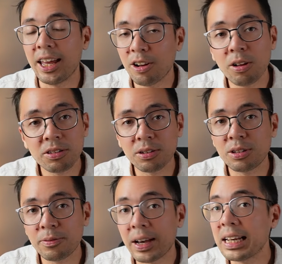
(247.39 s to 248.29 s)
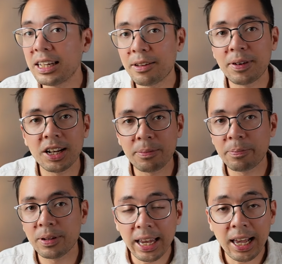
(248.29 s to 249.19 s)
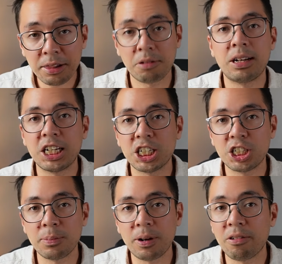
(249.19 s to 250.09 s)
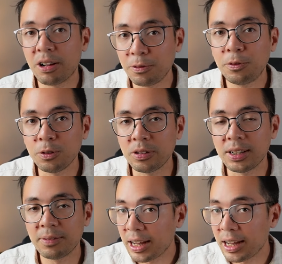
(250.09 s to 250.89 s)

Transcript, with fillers: and also to finally develop a healthy relationship around food.